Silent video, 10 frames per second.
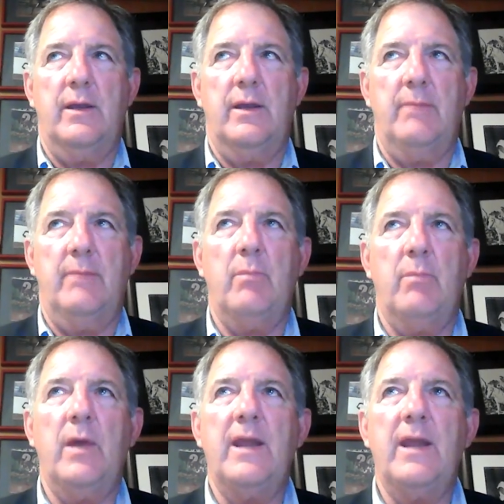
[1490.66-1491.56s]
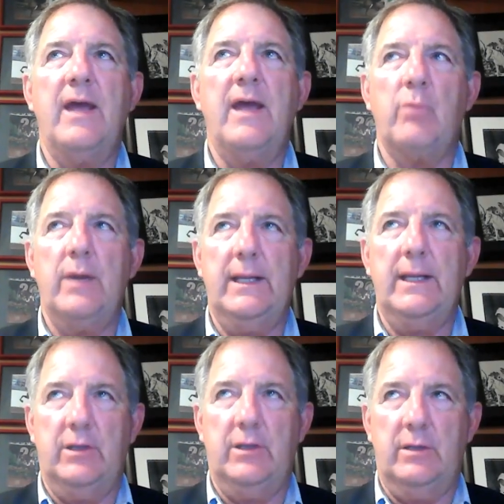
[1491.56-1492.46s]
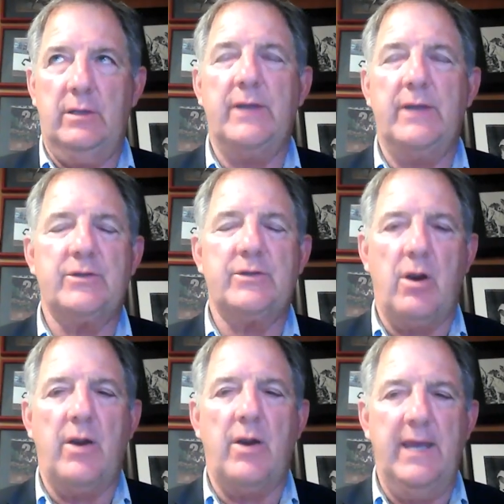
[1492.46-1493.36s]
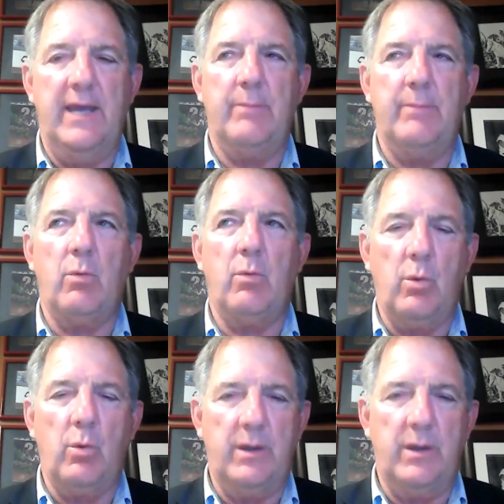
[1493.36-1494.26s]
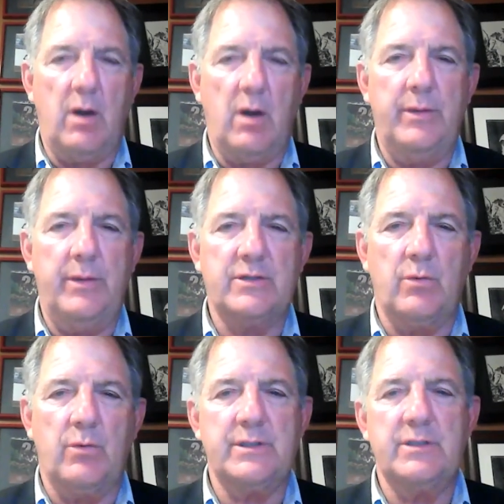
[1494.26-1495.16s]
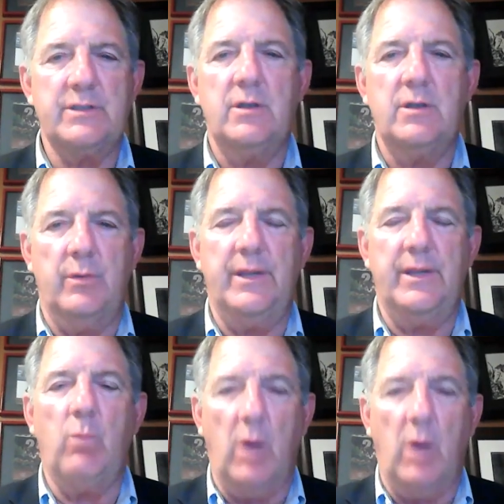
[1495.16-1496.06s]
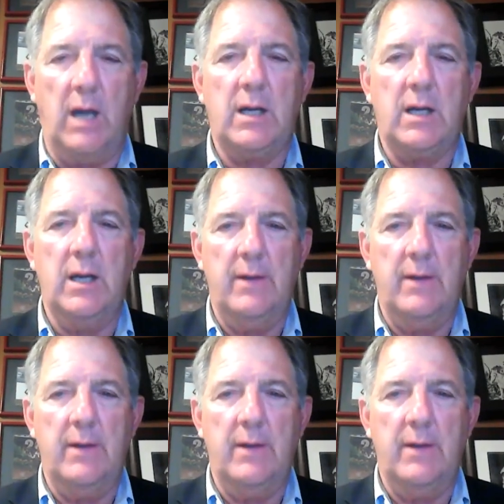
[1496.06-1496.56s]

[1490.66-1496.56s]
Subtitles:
and have a really good picture in our head about where we are with these horses when they walk.